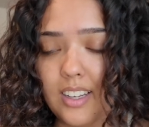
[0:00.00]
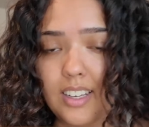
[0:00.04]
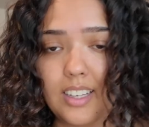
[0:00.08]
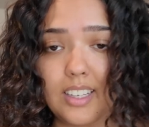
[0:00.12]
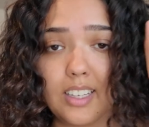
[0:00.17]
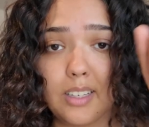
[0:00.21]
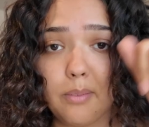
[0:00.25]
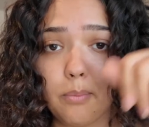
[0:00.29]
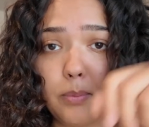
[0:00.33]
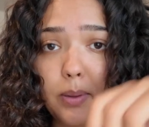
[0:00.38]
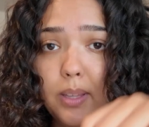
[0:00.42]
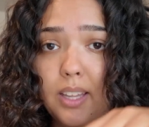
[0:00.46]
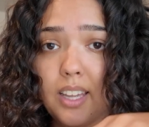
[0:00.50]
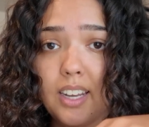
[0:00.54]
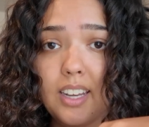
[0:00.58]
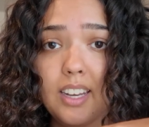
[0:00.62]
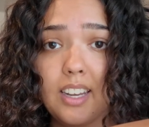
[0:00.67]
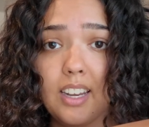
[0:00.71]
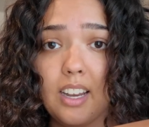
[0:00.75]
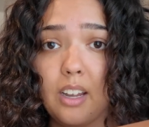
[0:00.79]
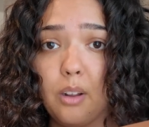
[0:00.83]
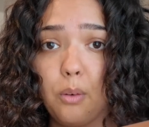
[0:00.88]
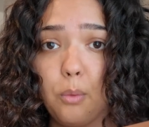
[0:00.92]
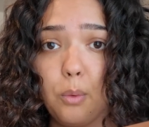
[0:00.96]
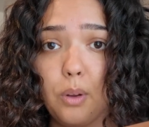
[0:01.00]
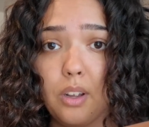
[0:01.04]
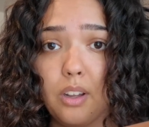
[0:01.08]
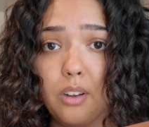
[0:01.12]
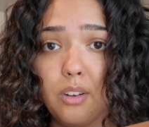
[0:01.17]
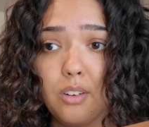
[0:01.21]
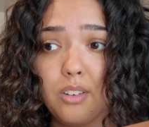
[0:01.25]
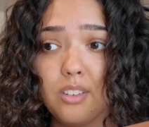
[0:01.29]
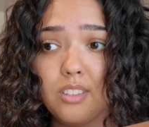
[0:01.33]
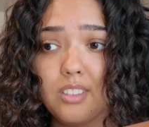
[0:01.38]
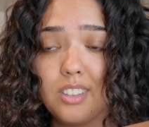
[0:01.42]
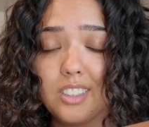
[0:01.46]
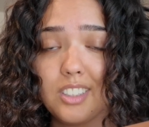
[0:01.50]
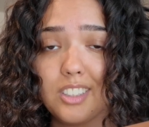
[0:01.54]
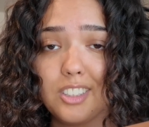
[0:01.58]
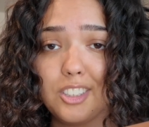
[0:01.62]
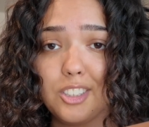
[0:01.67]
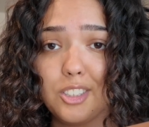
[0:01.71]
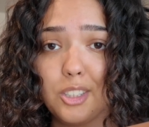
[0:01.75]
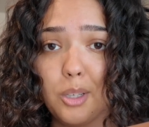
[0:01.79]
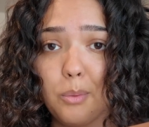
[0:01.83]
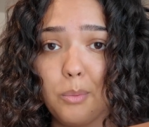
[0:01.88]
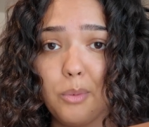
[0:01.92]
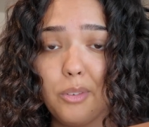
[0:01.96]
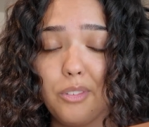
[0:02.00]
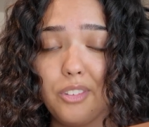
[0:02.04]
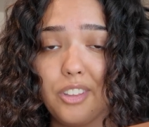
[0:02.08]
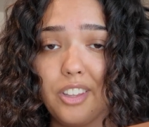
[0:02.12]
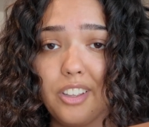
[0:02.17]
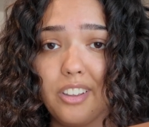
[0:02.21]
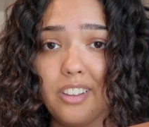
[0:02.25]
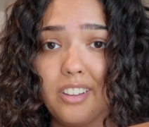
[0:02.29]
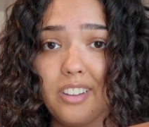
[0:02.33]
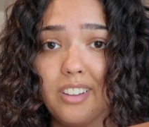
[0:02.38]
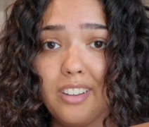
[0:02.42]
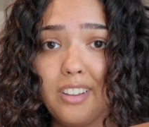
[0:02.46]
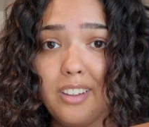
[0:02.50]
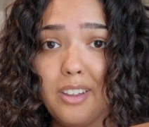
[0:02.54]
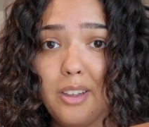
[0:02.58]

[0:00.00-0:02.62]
I didn't plan it out well because some of the